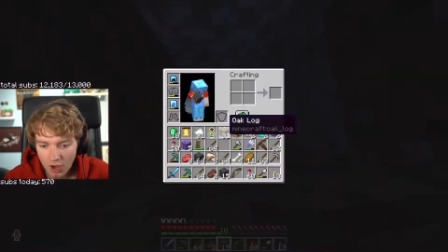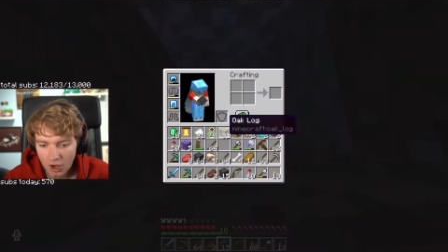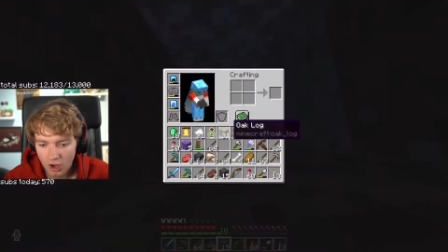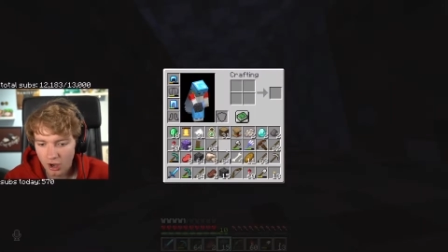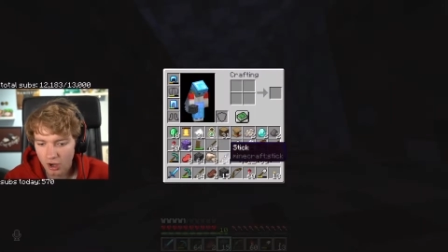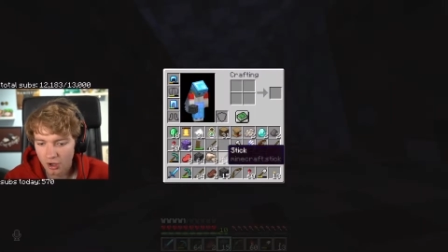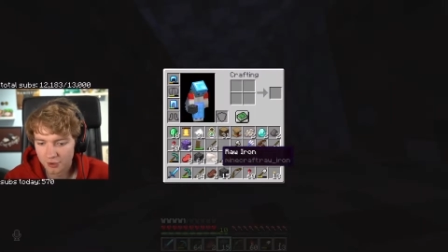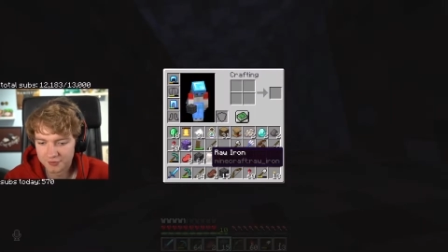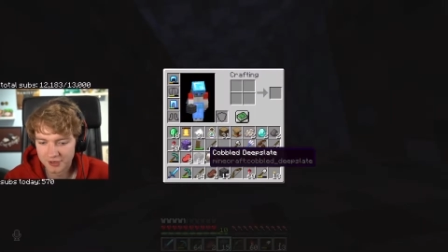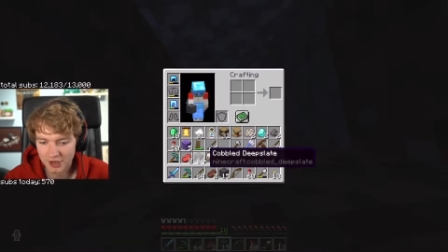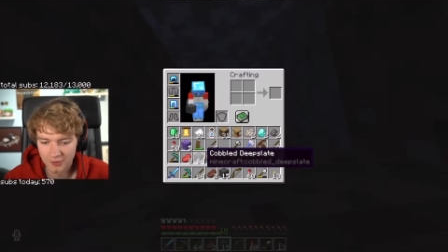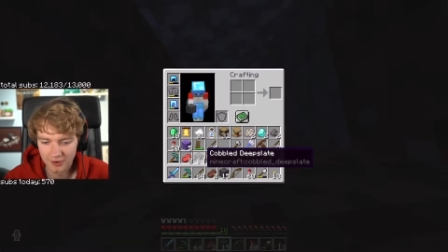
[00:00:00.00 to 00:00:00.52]

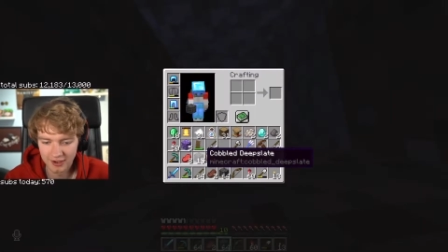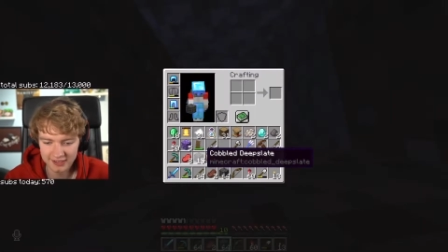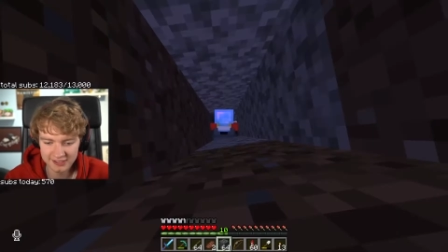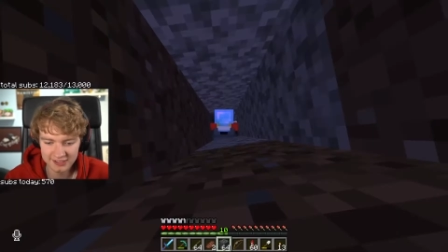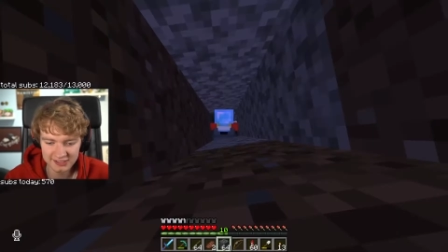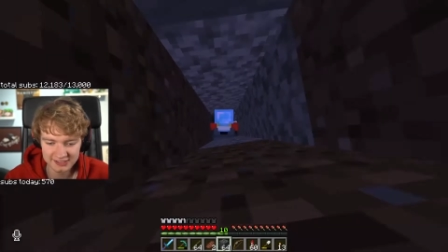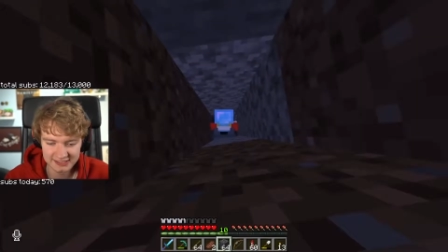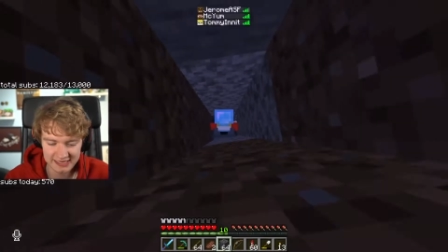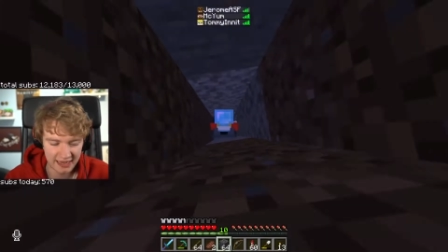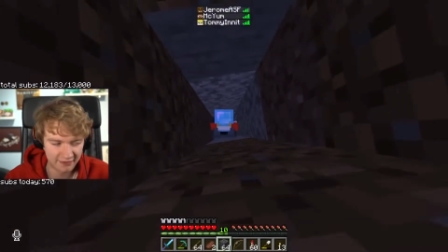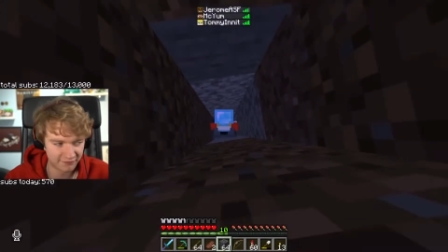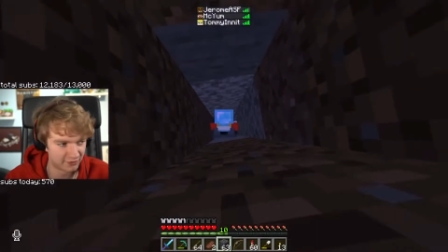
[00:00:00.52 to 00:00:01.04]
Oh no, I
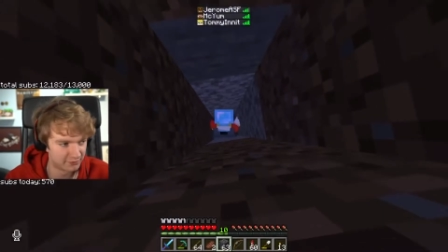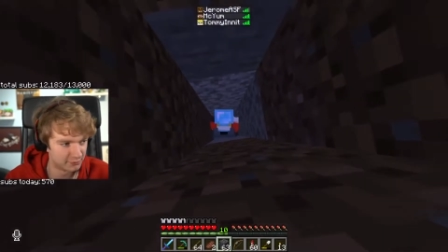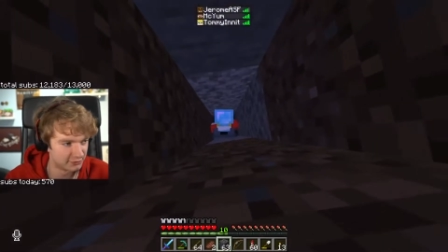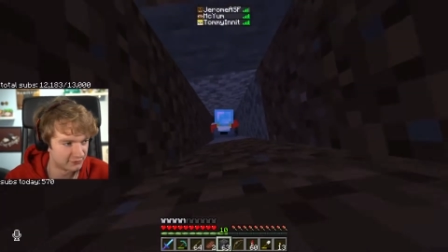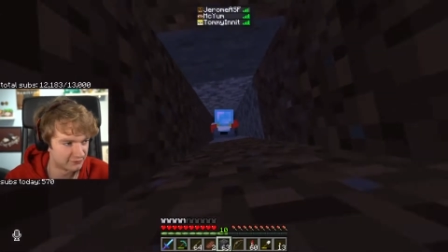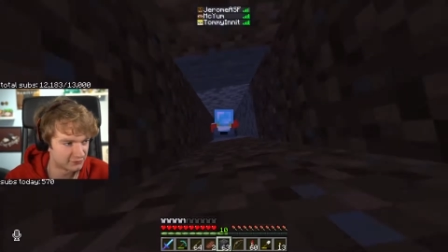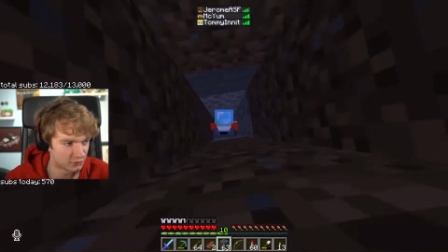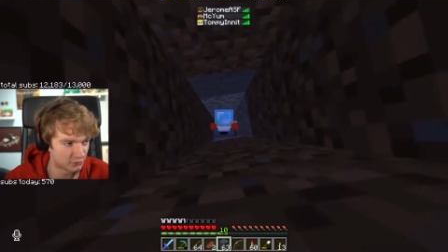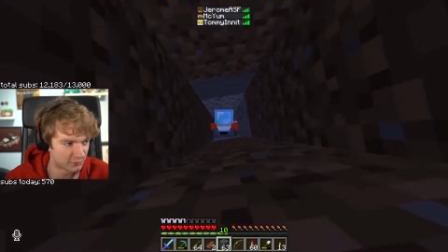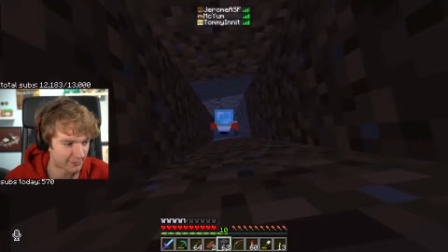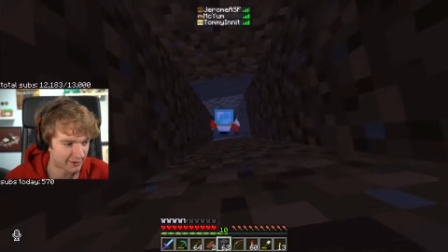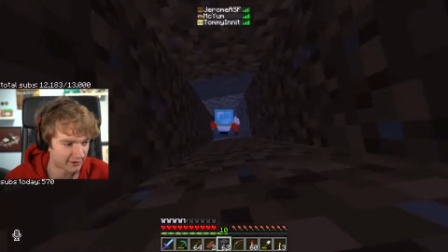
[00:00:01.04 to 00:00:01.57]
could never
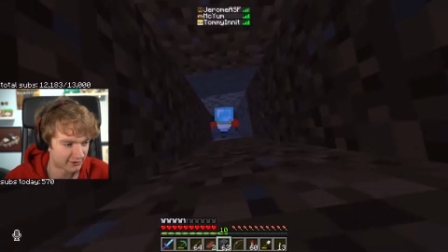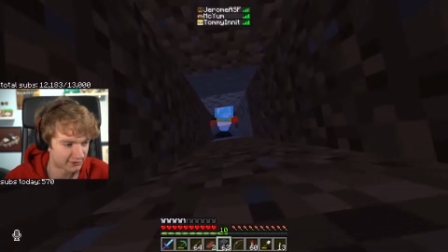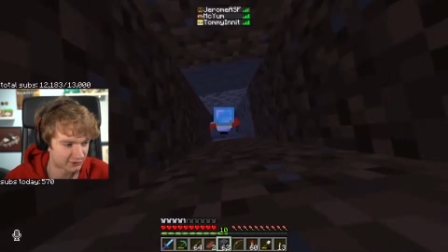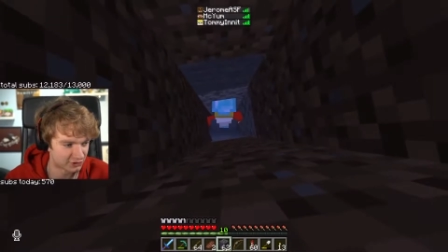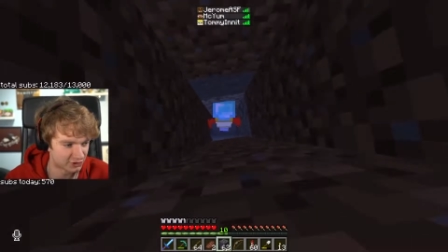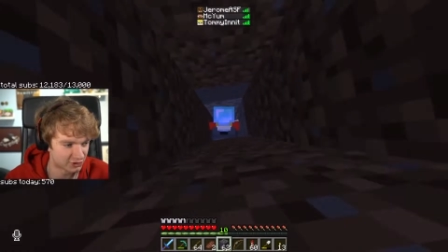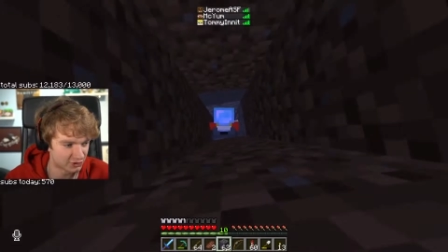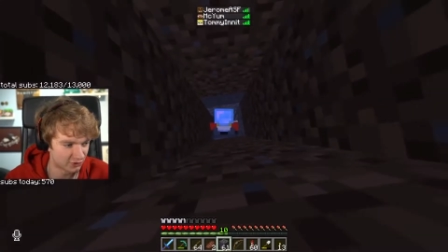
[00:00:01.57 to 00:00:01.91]
move to America.